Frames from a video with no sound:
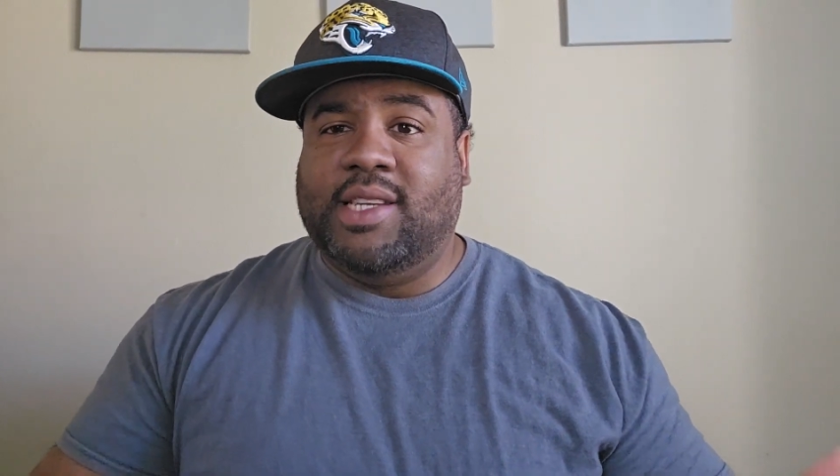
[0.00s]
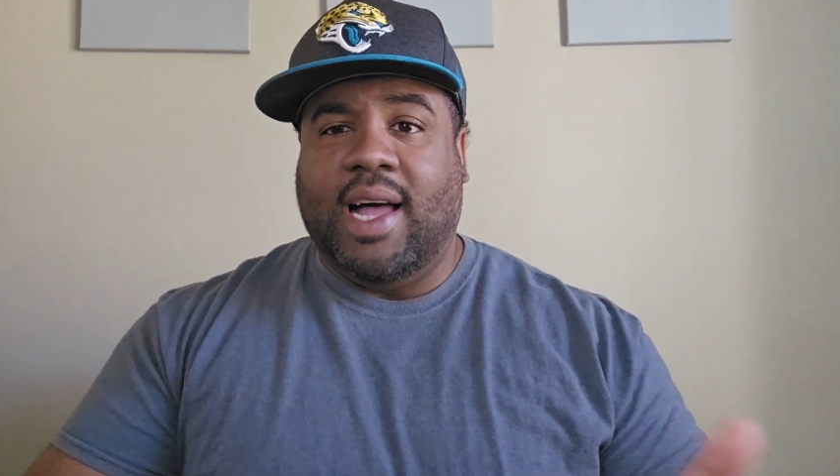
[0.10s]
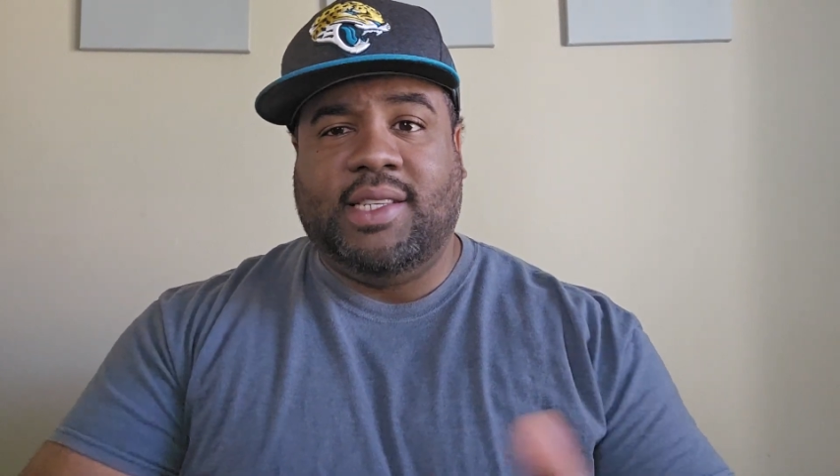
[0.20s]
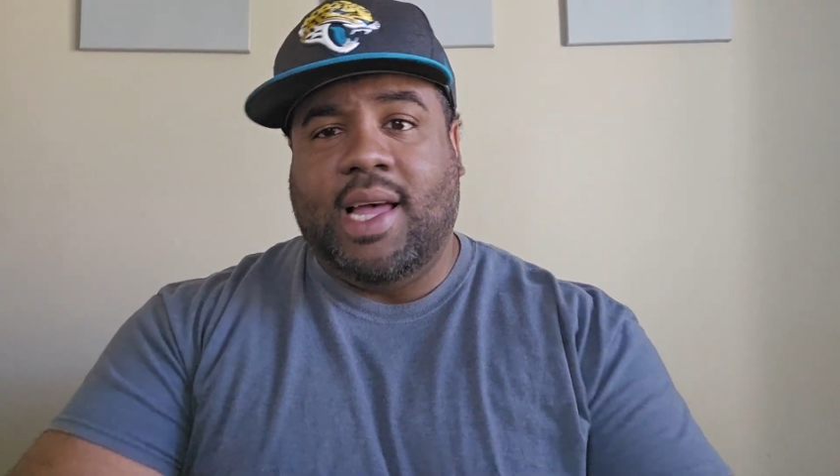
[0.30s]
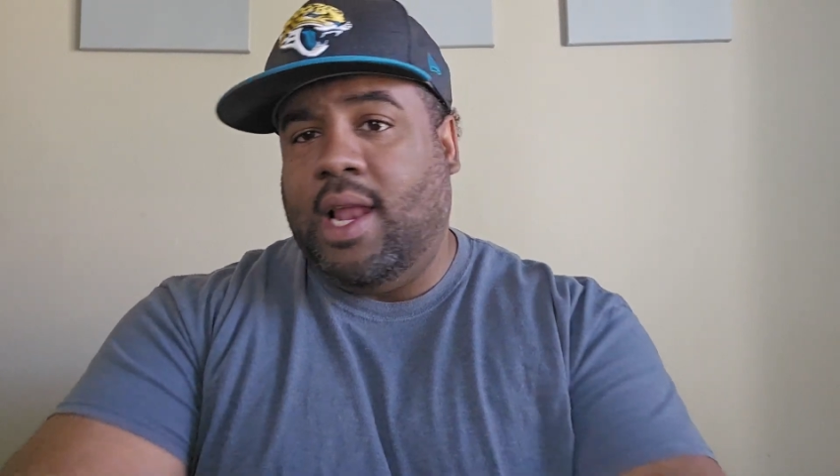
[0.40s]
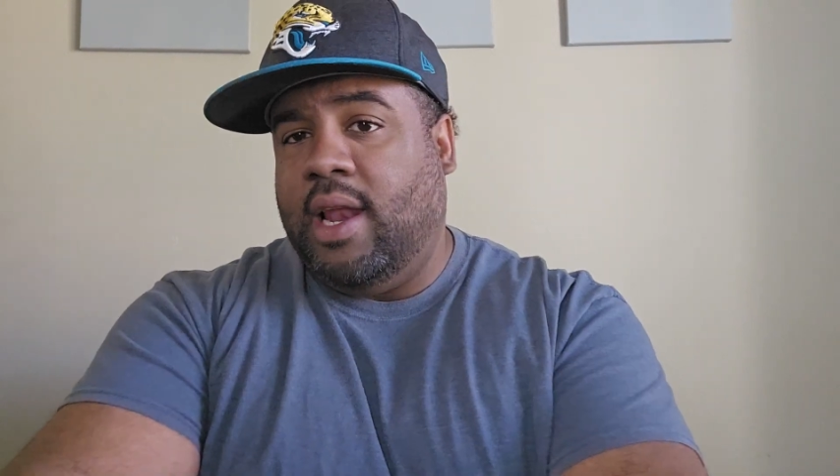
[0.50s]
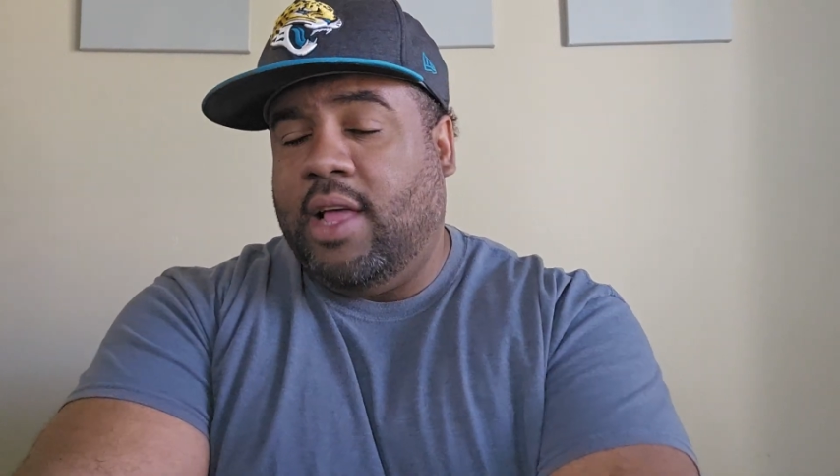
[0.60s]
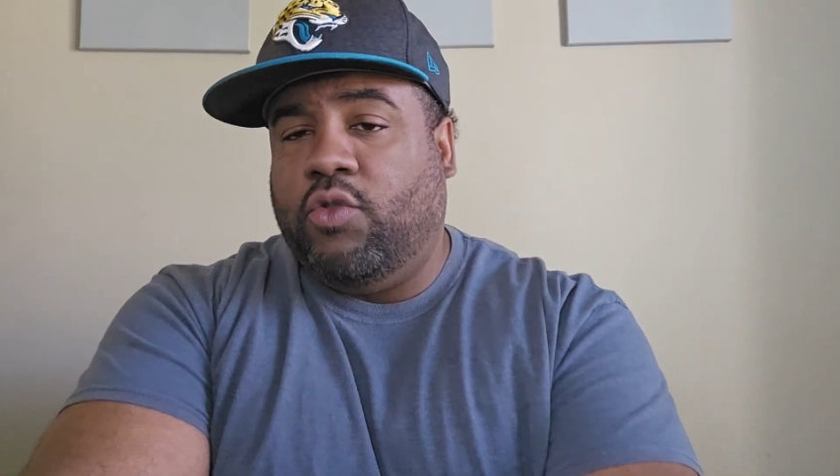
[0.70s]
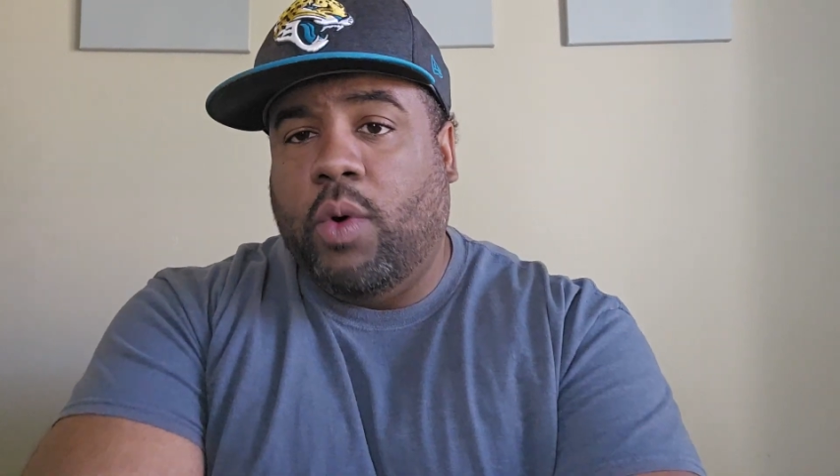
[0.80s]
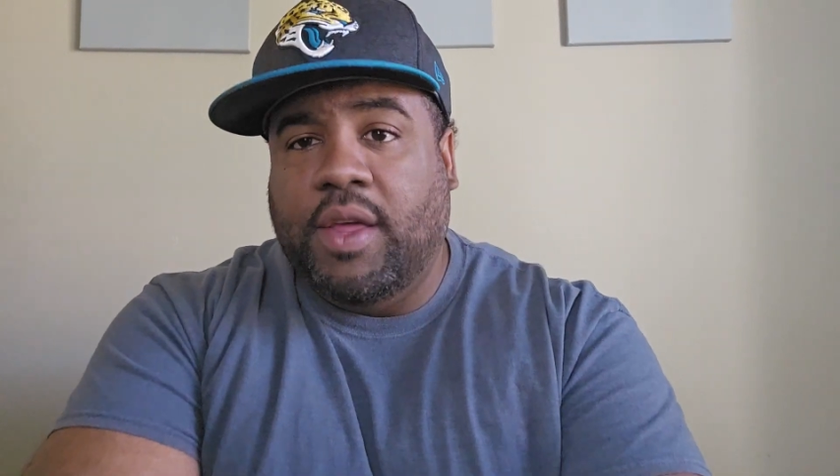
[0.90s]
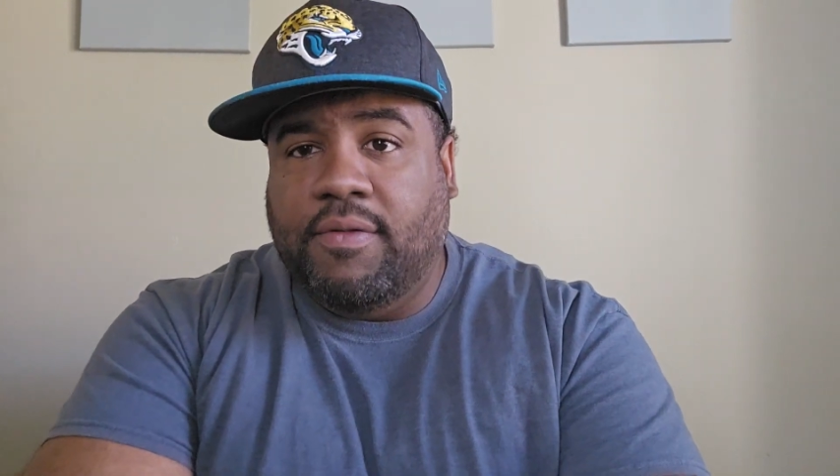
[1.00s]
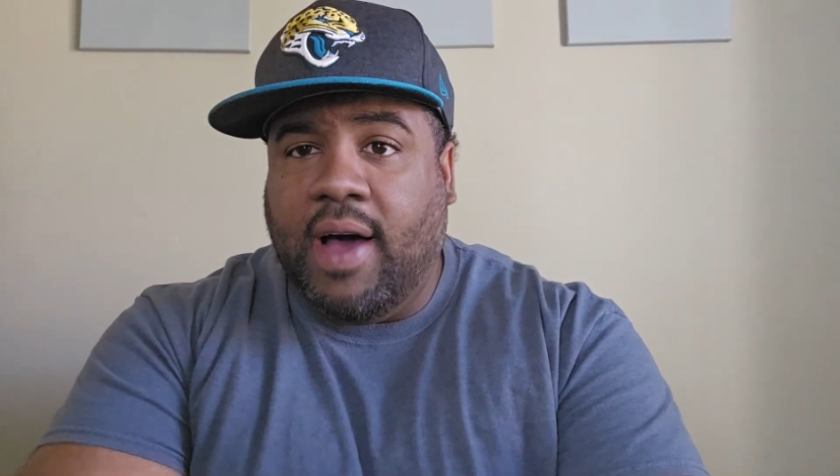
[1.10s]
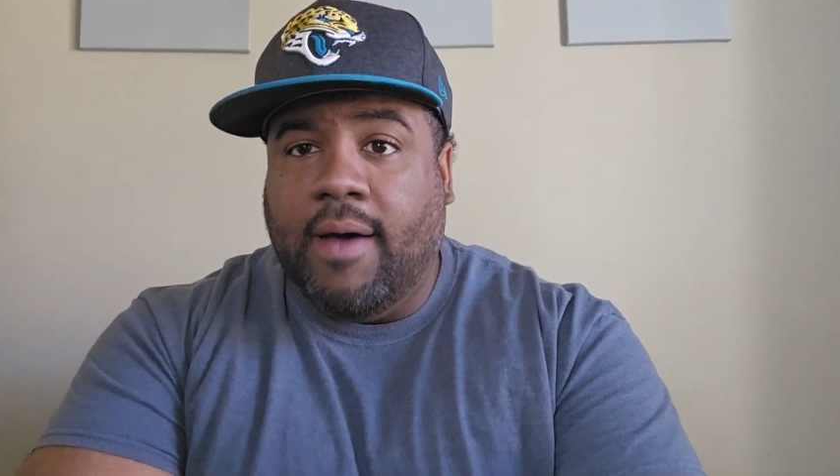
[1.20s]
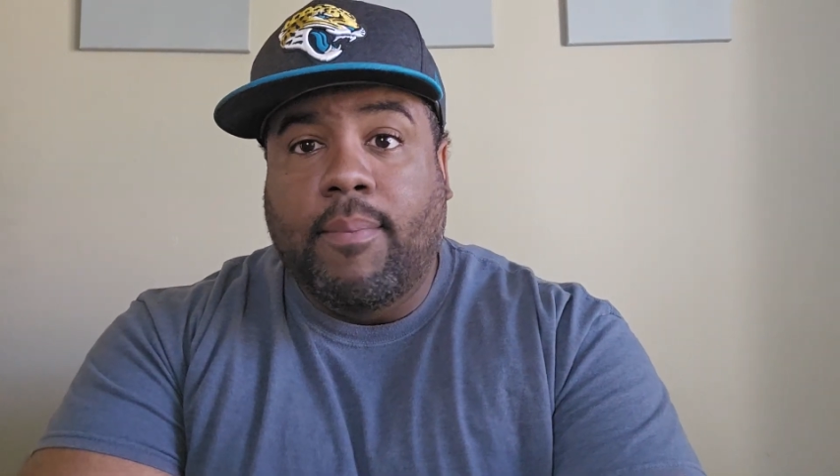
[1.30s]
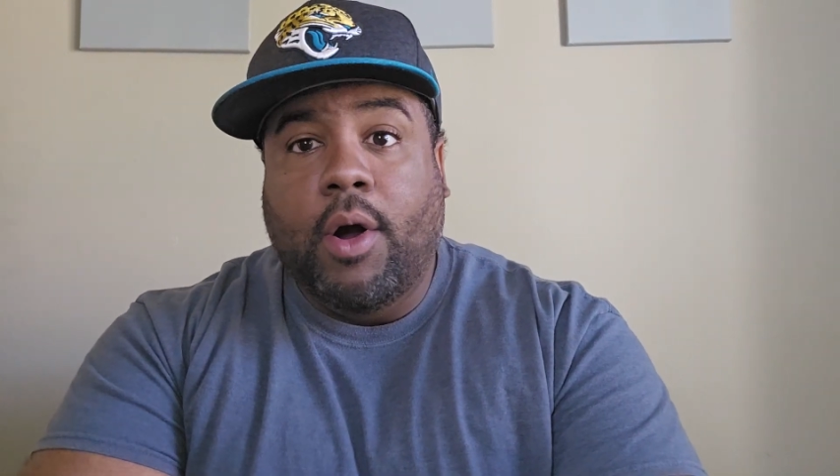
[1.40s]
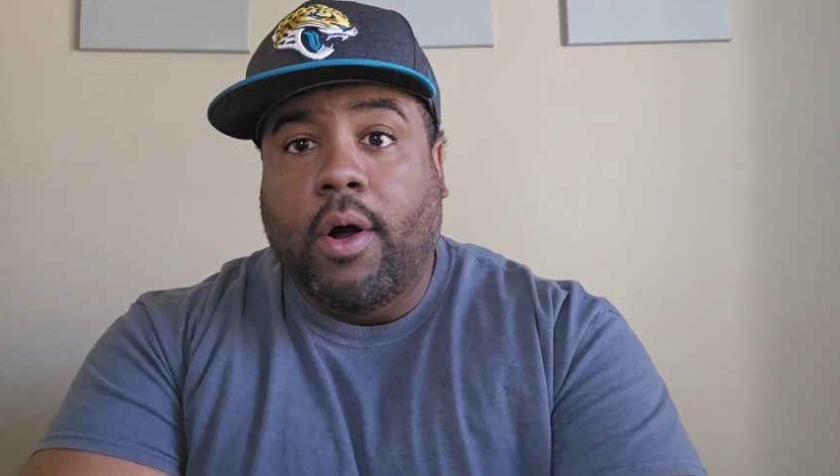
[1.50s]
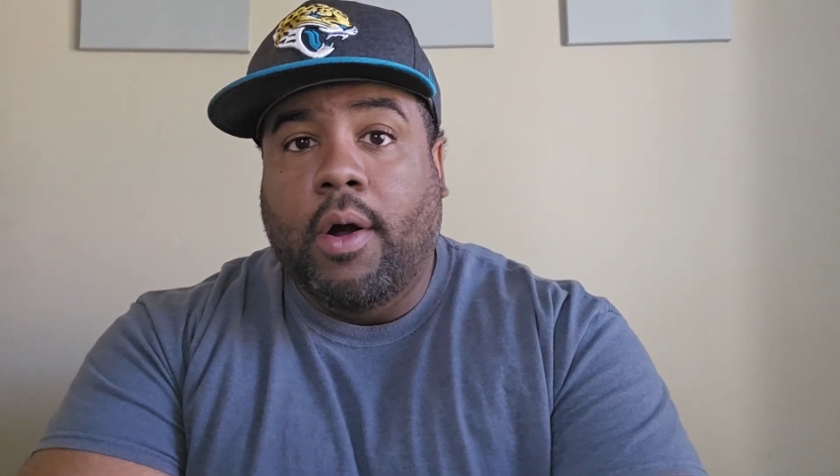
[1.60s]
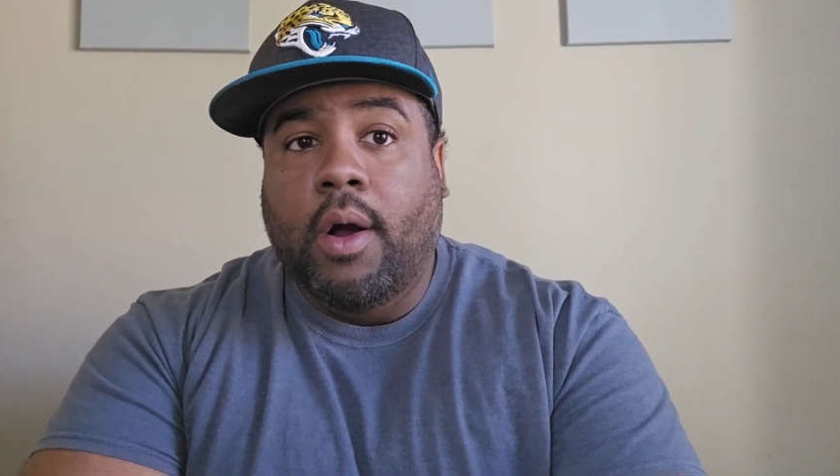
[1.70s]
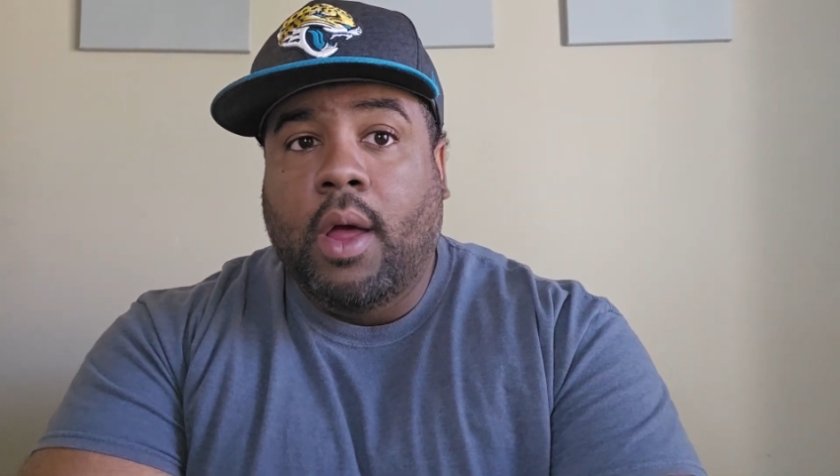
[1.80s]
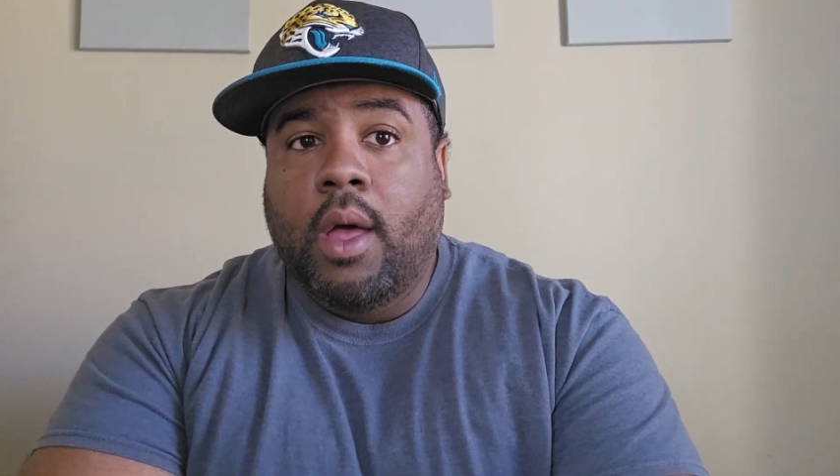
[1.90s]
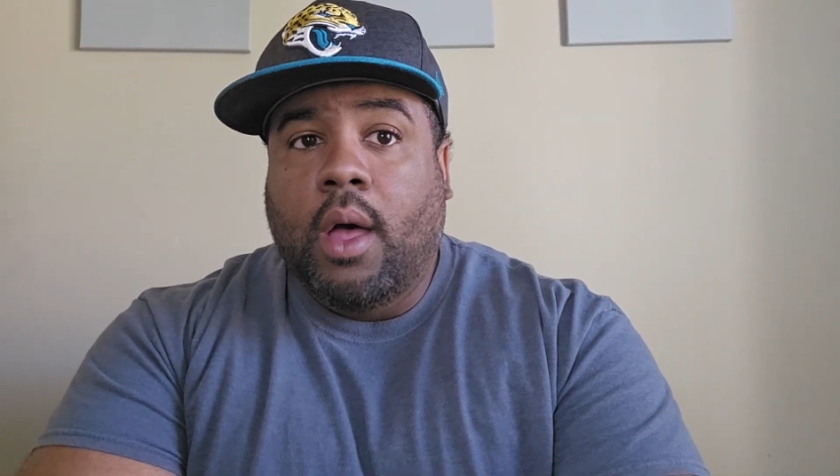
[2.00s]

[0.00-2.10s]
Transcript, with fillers: Josh Allen at twenty five per